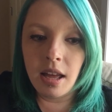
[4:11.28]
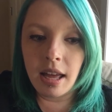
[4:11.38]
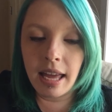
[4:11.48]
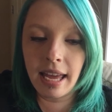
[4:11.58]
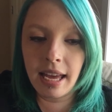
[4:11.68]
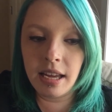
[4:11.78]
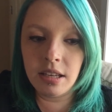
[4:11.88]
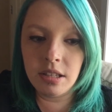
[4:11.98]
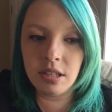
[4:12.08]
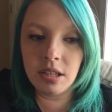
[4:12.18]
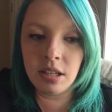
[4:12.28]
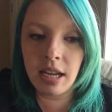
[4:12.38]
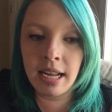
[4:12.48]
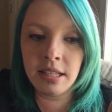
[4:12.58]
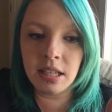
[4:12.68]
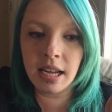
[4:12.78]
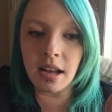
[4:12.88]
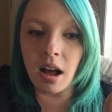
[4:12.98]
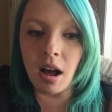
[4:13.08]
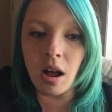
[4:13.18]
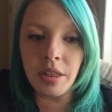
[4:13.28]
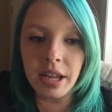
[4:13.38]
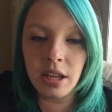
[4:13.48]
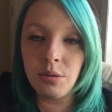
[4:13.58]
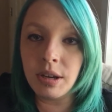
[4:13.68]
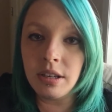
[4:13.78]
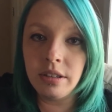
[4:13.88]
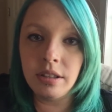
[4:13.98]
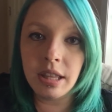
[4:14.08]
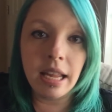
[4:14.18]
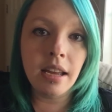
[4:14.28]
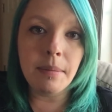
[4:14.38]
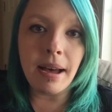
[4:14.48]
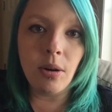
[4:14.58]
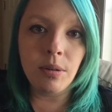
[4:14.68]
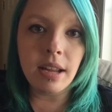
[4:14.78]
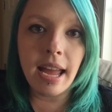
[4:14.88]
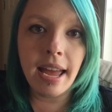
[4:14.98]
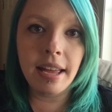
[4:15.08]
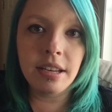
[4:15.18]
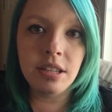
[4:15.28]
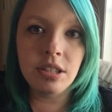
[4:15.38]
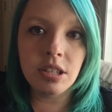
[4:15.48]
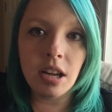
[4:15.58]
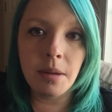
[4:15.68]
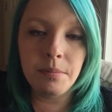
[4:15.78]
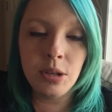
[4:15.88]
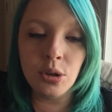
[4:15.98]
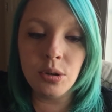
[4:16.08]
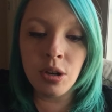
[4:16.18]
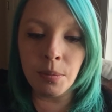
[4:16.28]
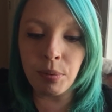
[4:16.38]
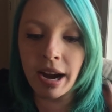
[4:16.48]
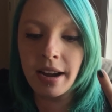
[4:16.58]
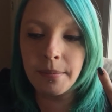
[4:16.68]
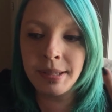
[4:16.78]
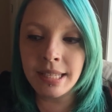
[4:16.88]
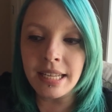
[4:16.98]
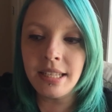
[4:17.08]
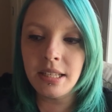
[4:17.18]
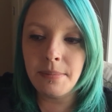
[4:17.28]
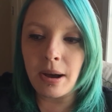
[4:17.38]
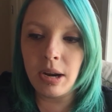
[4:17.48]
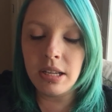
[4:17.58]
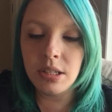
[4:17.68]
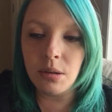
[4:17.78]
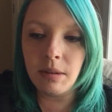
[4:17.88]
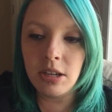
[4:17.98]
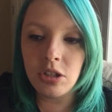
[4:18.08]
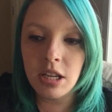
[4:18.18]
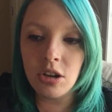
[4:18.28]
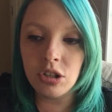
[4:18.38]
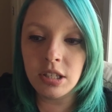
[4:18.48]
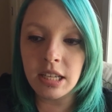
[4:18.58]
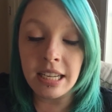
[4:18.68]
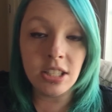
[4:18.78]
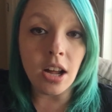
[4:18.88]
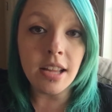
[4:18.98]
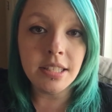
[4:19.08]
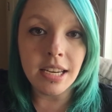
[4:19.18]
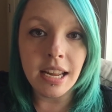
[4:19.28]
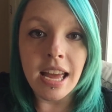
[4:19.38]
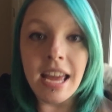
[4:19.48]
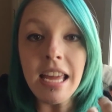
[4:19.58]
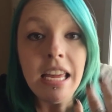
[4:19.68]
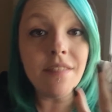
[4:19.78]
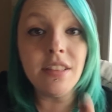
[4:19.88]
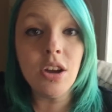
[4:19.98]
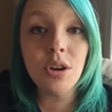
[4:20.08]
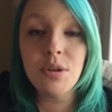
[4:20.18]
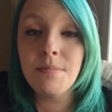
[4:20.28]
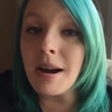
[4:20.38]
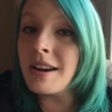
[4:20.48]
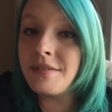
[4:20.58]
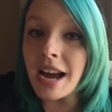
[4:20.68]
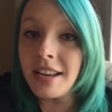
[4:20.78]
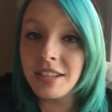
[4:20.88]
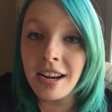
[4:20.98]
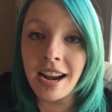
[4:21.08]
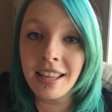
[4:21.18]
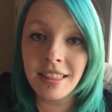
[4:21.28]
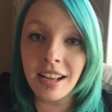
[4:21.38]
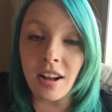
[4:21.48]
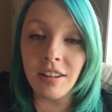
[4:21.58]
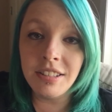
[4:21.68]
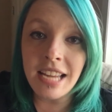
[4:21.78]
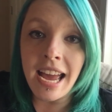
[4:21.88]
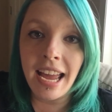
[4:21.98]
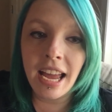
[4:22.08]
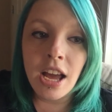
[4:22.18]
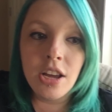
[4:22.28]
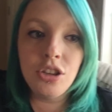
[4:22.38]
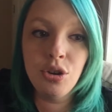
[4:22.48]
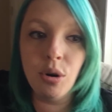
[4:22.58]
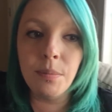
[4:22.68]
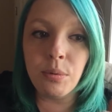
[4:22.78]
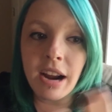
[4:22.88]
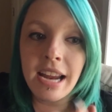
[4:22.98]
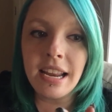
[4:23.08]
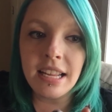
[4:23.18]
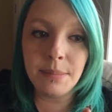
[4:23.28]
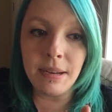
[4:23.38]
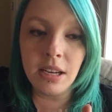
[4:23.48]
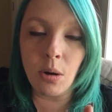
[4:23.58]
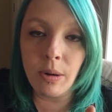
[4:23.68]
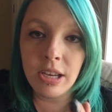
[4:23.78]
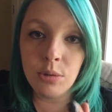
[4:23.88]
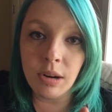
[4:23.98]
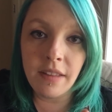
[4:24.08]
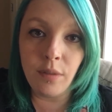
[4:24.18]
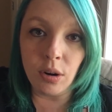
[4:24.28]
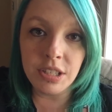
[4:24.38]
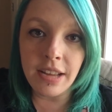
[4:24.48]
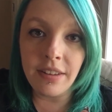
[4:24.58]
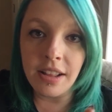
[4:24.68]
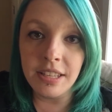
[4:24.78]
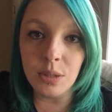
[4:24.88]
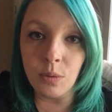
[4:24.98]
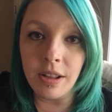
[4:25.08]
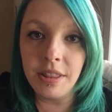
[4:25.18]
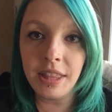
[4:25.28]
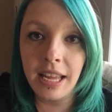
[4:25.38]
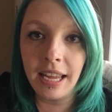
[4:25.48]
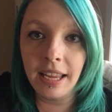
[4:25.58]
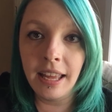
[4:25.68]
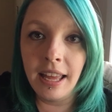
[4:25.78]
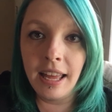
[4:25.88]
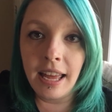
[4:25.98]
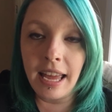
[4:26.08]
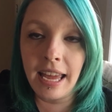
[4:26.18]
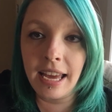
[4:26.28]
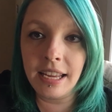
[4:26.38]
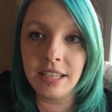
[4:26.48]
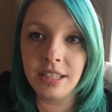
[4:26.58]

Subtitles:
and it's like all that you can think about, and your brain obsesses about it so much that you're just exhausted. Even though you might have not done anything all day, your brain has been going 24/7 on this one thing, and